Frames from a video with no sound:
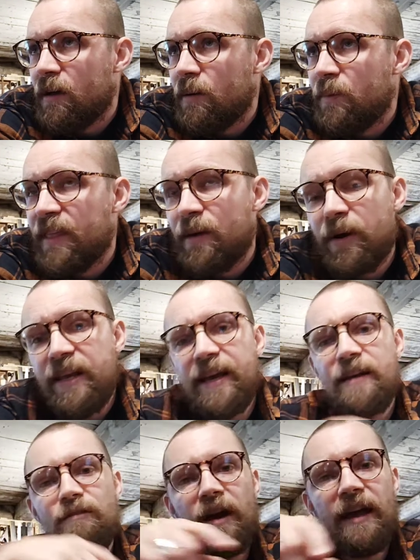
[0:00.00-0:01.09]
but then when you get
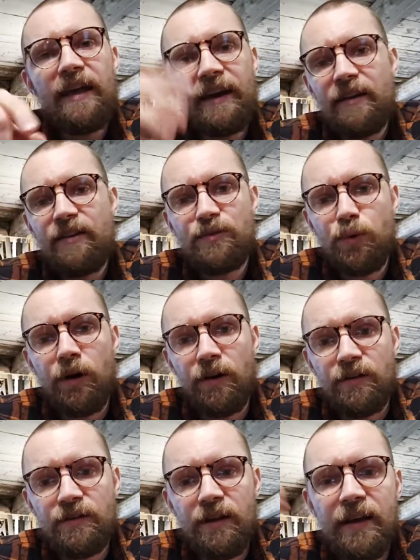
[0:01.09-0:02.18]
it right, it kind of just
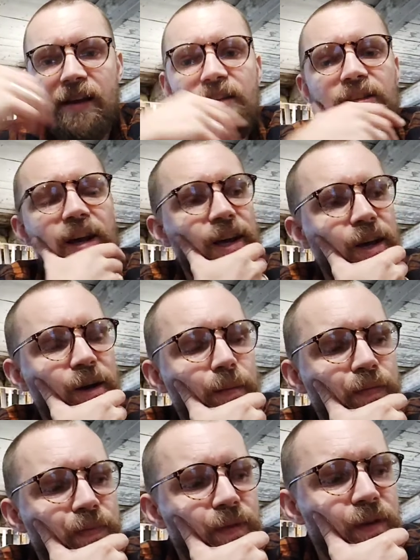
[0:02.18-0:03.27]
works. Like it's like they're
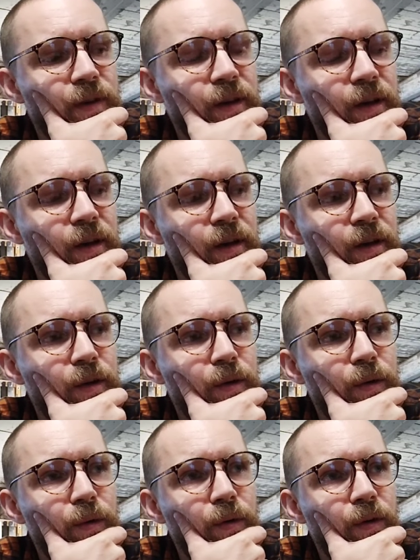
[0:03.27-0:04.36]

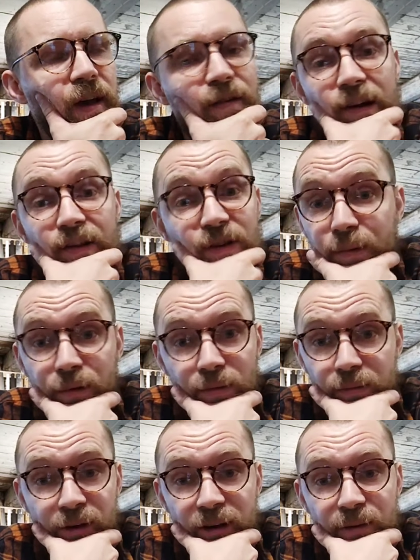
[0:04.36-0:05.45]
really simple
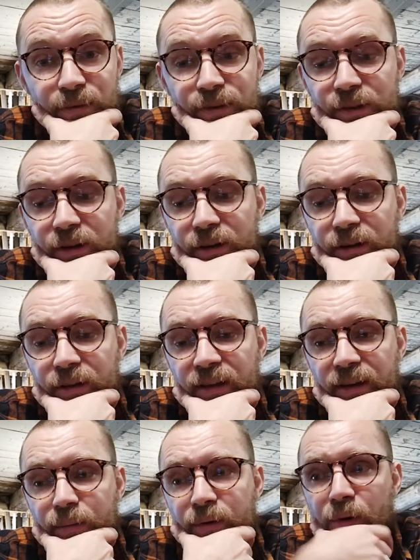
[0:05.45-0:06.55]
pickups. The
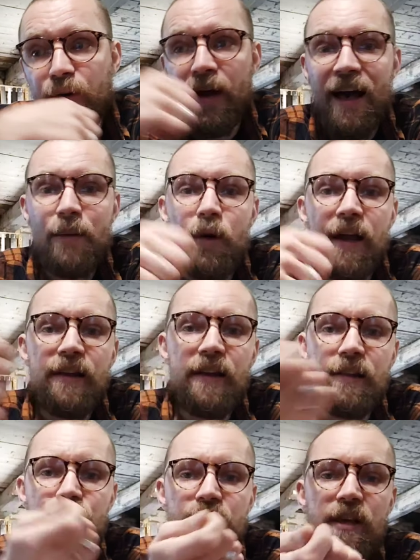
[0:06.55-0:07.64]
thing when you're hand winding,
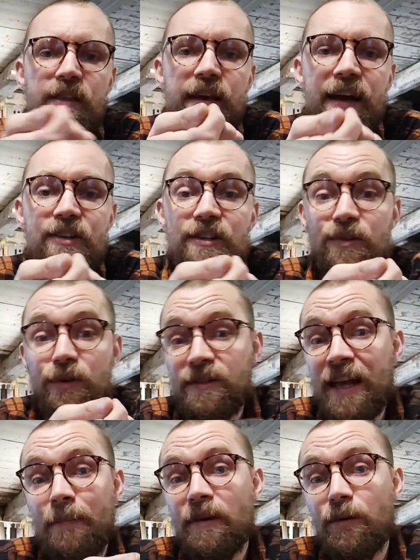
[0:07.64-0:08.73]
the tricky thing actually is not
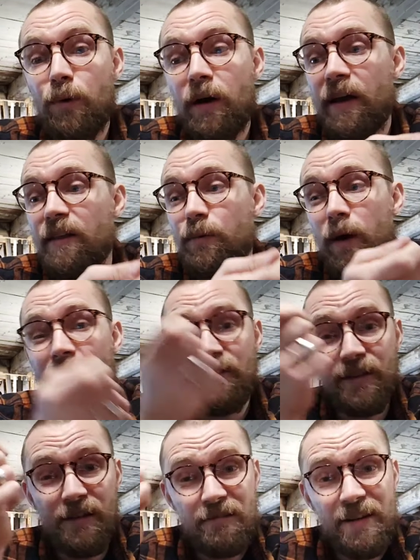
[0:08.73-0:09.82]
snapping the wire. The wire is
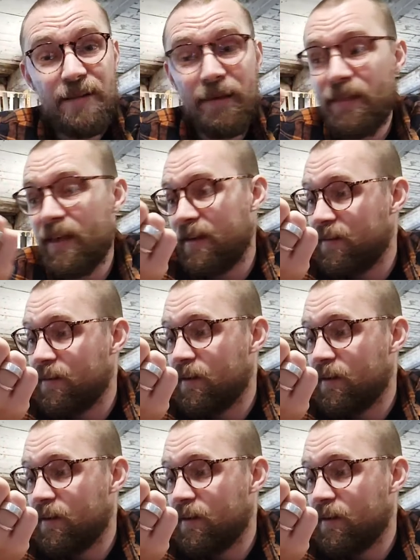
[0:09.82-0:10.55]
incredibly thin.